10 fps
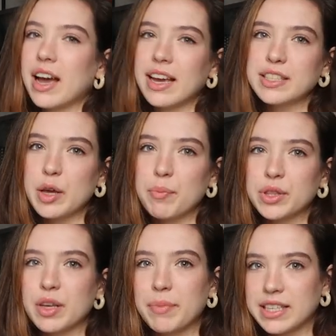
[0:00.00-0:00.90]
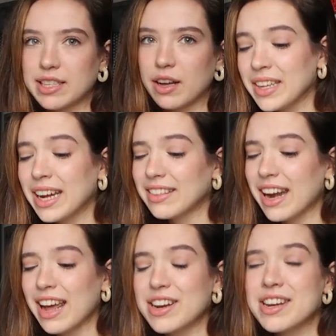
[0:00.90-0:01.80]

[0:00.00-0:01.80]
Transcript: I had to input them myself. And then I had